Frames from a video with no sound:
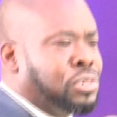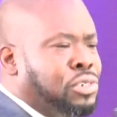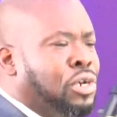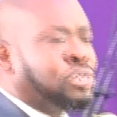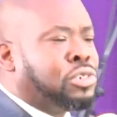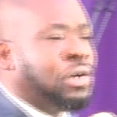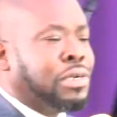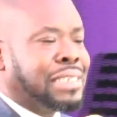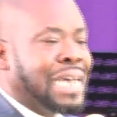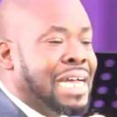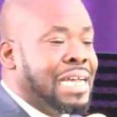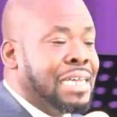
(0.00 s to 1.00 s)
your
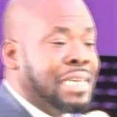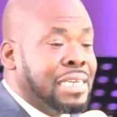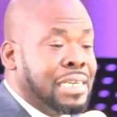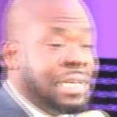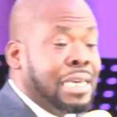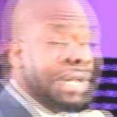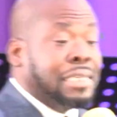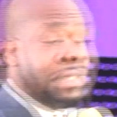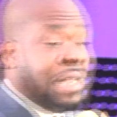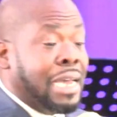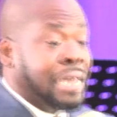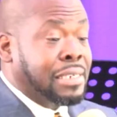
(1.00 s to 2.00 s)
daughter is
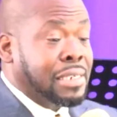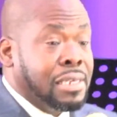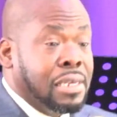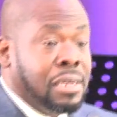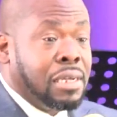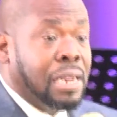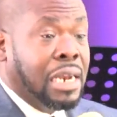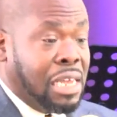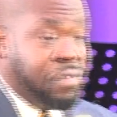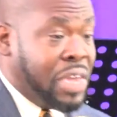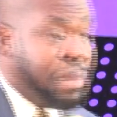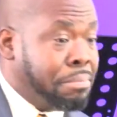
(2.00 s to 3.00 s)
dead. Leave
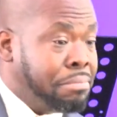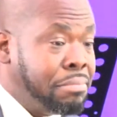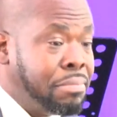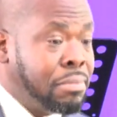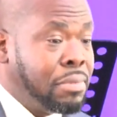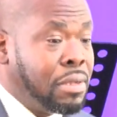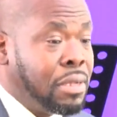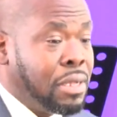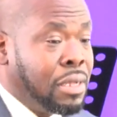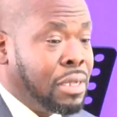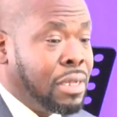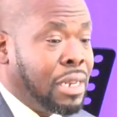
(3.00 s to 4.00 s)
him.
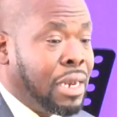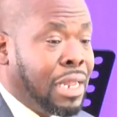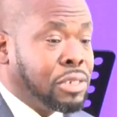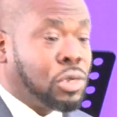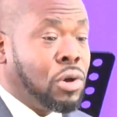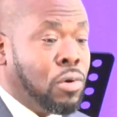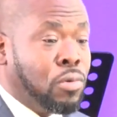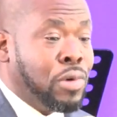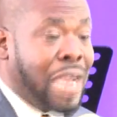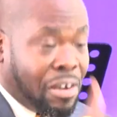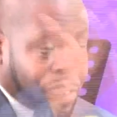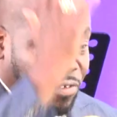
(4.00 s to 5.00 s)
Let's go. We
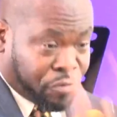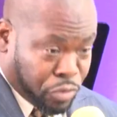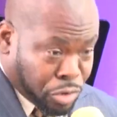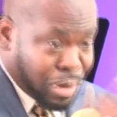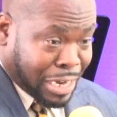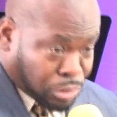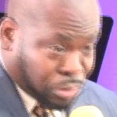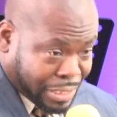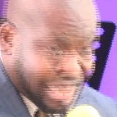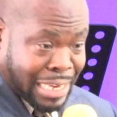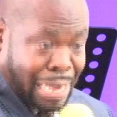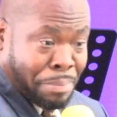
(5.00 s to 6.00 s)
have a funeral to
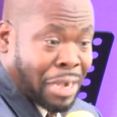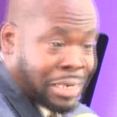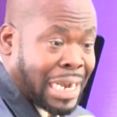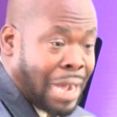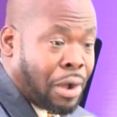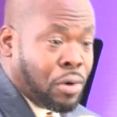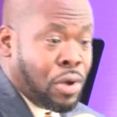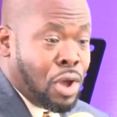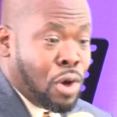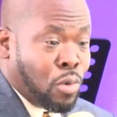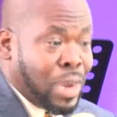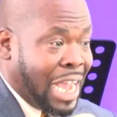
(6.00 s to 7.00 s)
think about now.
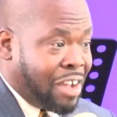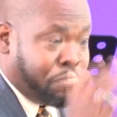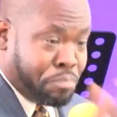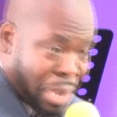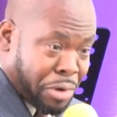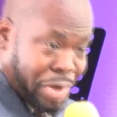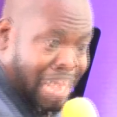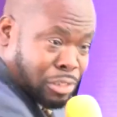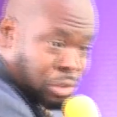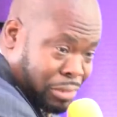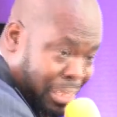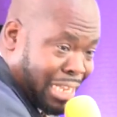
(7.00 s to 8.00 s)
We have burial
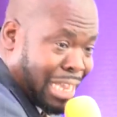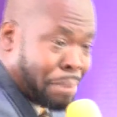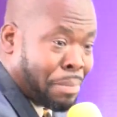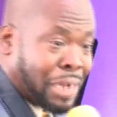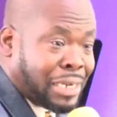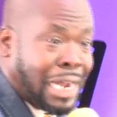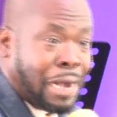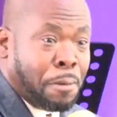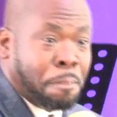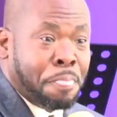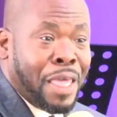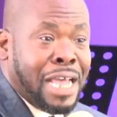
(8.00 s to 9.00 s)
to think about now.
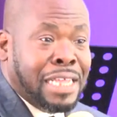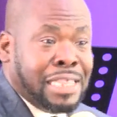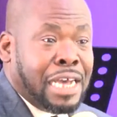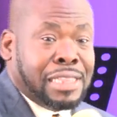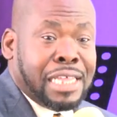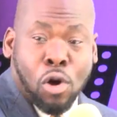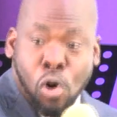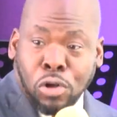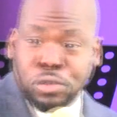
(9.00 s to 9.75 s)
That the whole